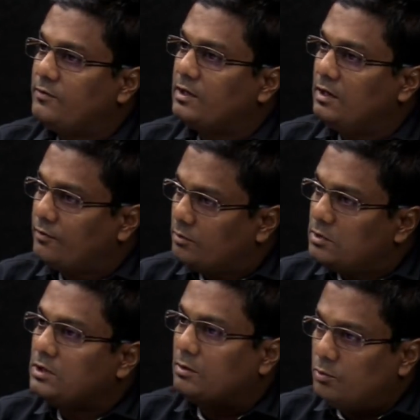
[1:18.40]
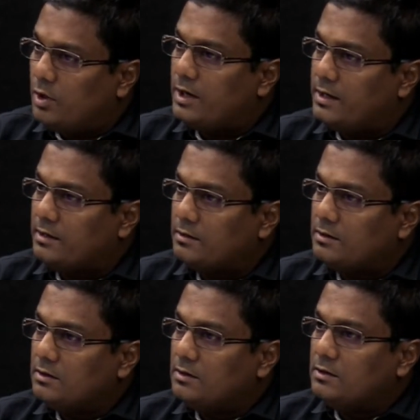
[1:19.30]
The committee will show how
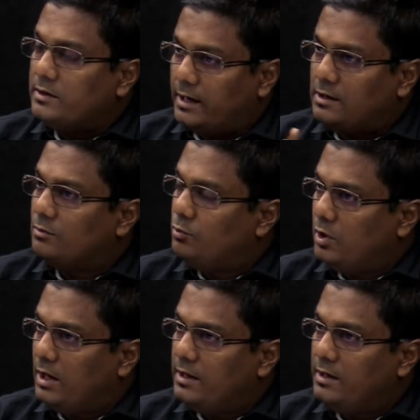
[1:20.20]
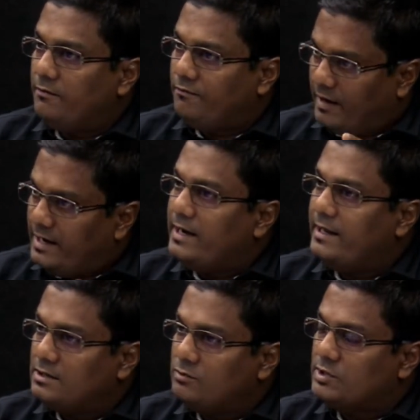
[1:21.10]
this formula was
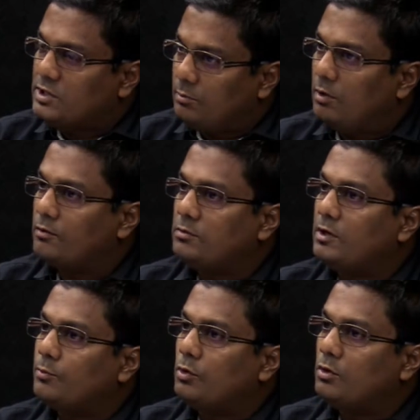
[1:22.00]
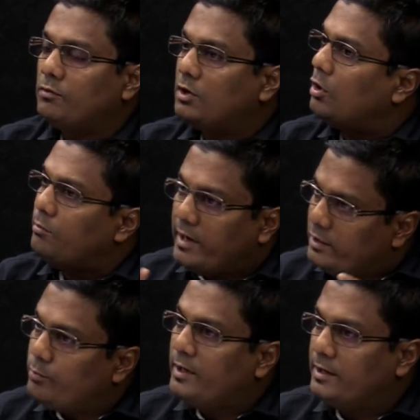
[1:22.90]
manipulated, he said while speaking on
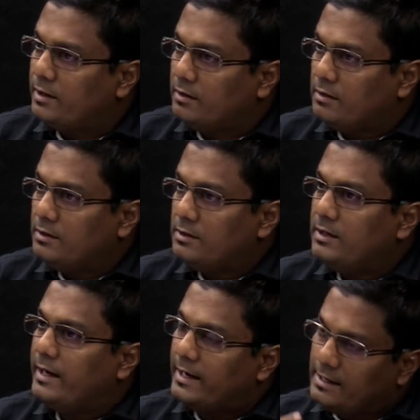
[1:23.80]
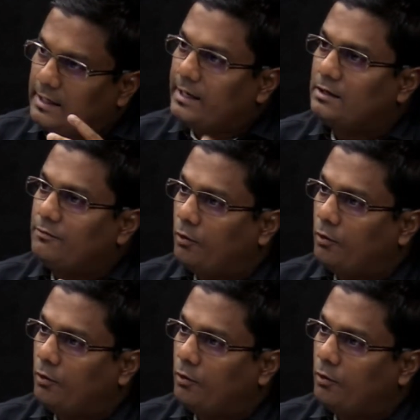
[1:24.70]
Herald TV's Point Counterpoint